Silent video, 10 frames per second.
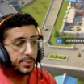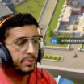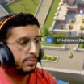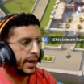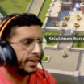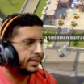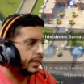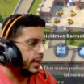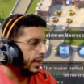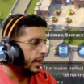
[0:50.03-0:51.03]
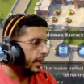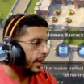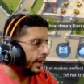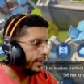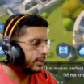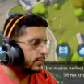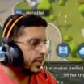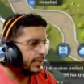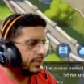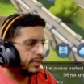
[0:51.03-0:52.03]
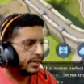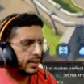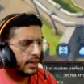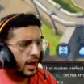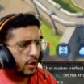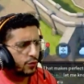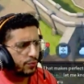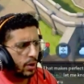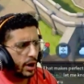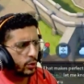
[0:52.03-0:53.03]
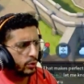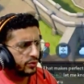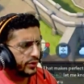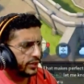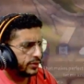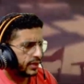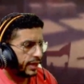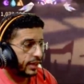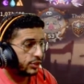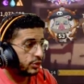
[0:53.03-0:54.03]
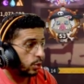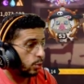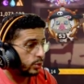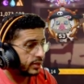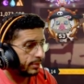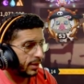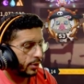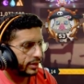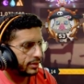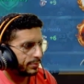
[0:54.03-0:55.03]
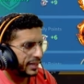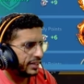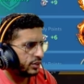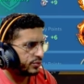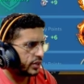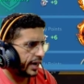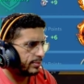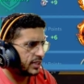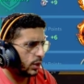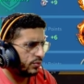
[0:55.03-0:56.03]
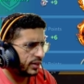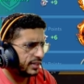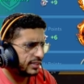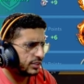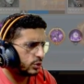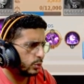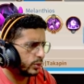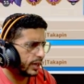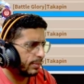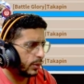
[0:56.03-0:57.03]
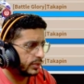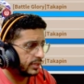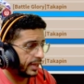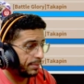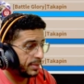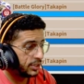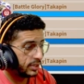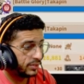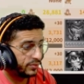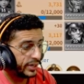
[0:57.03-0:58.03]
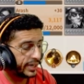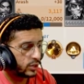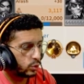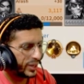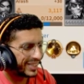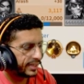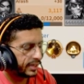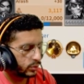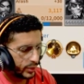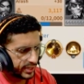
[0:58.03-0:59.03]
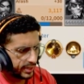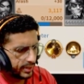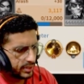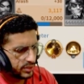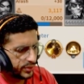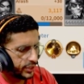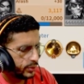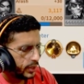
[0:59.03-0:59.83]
in mind. I explained it in a lot of my old videos and I talked about it plenty of times. However, let's talk about it and mention it very quickly in this video.